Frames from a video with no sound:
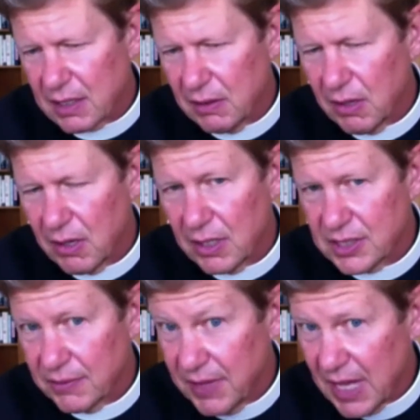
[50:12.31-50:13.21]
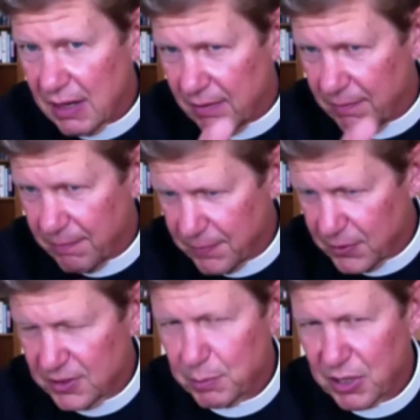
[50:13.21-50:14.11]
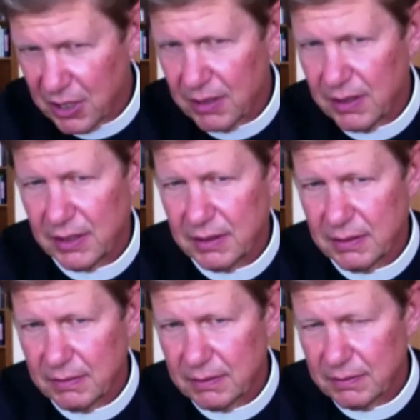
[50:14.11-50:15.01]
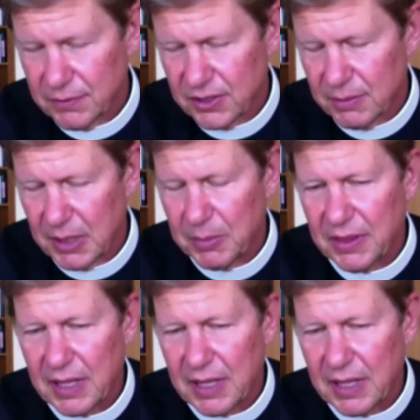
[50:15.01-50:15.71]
clause of that first part of the First Amendment.